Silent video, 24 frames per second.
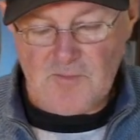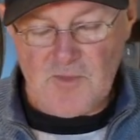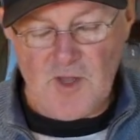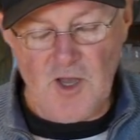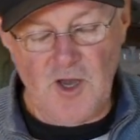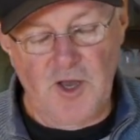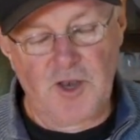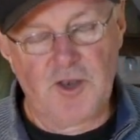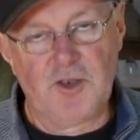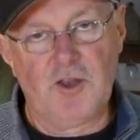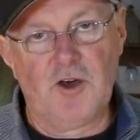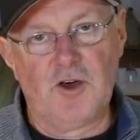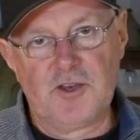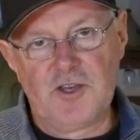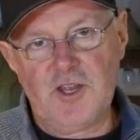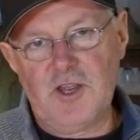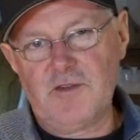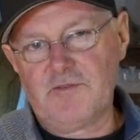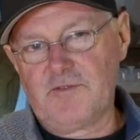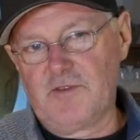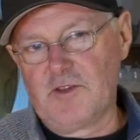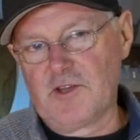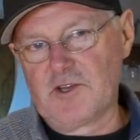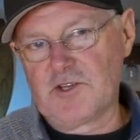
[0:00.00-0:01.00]
on
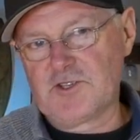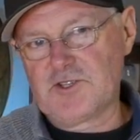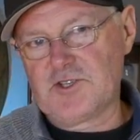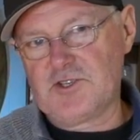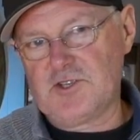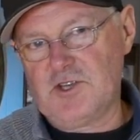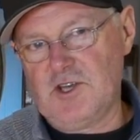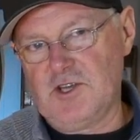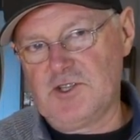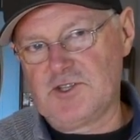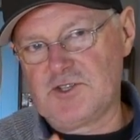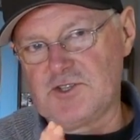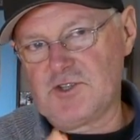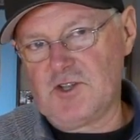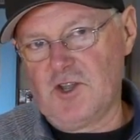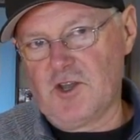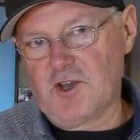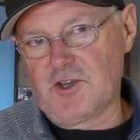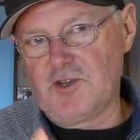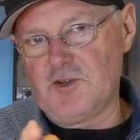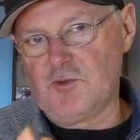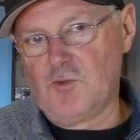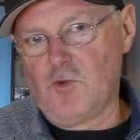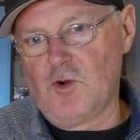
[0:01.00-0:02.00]
Netflix. It's
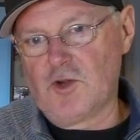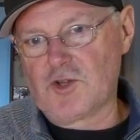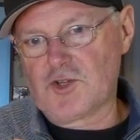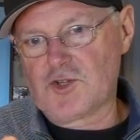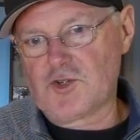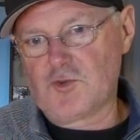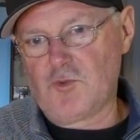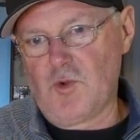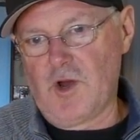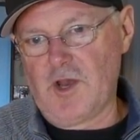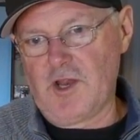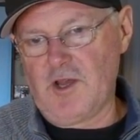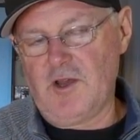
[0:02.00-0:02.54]
like you watch one,